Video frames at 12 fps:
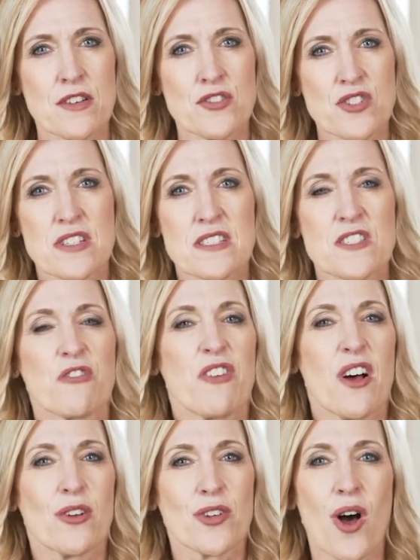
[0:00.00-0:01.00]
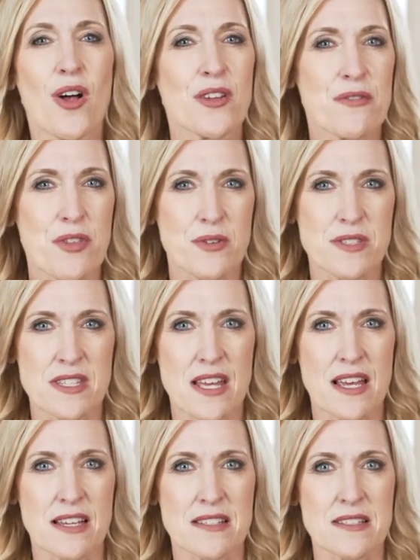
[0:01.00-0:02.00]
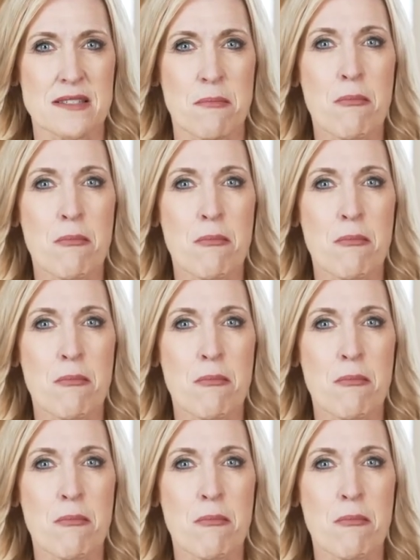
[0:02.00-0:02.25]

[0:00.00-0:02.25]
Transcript: Jesus felt all of those things,